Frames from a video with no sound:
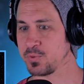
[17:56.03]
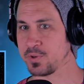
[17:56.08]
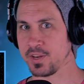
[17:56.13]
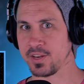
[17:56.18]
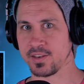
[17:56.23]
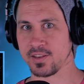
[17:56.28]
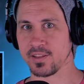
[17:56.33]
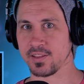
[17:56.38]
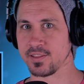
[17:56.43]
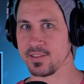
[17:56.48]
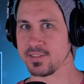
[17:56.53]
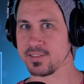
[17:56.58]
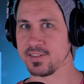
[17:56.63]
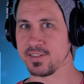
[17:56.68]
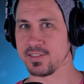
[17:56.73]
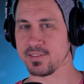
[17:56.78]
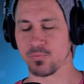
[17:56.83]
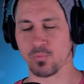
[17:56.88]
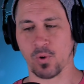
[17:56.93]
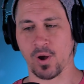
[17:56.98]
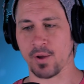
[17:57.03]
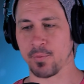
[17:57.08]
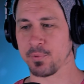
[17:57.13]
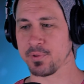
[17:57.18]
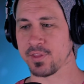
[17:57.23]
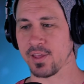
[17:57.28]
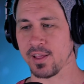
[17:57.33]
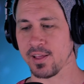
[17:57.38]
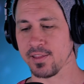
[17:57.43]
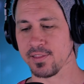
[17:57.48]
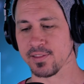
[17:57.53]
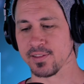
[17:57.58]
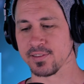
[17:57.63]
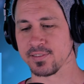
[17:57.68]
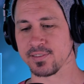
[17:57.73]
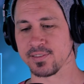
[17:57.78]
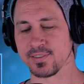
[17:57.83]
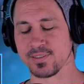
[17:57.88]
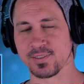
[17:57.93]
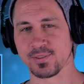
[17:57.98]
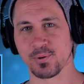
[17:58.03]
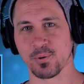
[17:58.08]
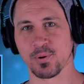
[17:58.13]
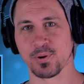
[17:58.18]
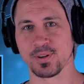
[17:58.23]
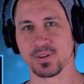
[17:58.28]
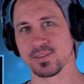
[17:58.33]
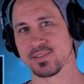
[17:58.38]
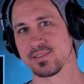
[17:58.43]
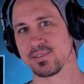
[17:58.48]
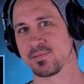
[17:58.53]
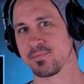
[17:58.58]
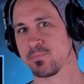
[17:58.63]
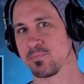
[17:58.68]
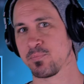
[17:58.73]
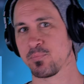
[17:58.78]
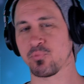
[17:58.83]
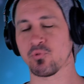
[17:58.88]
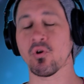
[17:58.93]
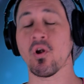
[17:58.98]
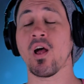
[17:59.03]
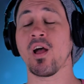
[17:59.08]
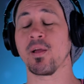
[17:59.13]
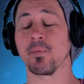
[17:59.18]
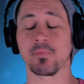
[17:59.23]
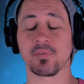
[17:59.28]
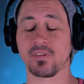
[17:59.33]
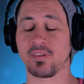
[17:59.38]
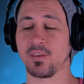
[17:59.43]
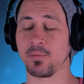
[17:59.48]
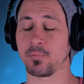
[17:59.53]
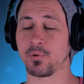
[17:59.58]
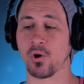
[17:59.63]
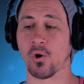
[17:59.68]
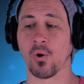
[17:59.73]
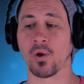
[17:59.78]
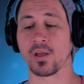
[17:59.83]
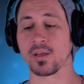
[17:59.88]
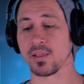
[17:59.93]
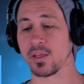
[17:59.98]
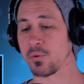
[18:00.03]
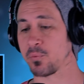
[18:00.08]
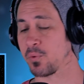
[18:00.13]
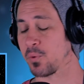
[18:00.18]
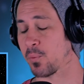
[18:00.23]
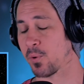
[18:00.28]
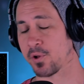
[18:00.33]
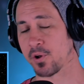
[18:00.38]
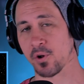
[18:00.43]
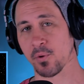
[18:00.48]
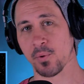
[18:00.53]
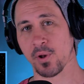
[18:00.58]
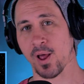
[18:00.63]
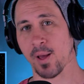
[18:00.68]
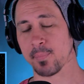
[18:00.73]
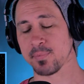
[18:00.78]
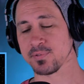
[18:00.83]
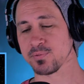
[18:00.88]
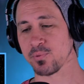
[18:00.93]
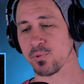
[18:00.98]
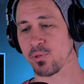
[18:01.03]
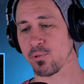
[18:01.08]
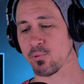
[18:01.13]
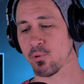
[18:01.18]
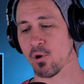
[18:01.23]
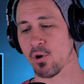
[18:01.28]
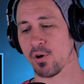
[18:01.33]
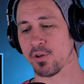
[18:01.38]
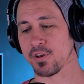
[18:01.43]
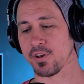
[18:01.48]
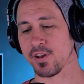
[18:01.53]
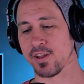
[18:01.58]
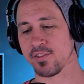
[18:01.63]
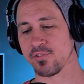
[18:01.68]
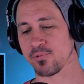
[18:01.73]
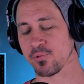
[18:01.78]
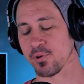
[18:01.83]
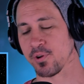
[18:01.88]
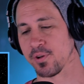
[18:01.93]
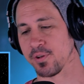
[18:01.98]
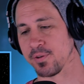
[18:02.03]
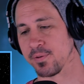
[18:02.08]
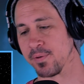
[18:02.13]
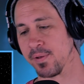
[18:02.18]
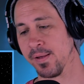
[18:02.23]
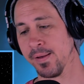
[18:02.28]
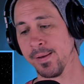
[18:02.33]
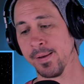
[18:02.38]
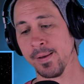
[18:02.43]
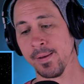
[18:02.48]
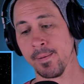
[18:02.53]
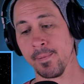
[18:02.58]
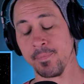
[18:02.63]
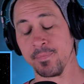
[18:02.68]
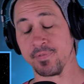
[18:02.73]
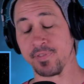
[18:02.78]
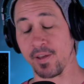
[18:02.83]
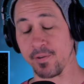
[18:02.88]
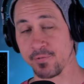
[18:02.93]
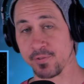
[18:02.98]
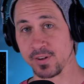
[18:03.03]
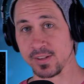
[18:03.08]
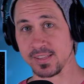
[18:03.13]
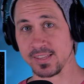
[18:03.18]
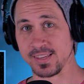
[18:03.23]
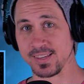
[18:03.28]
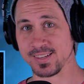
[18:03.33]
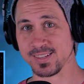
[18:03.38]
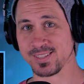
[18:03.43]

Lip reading: Why would they end this? This story is primed to keep going. Like, we want to know what happens with Thrawn and Ezra and definitely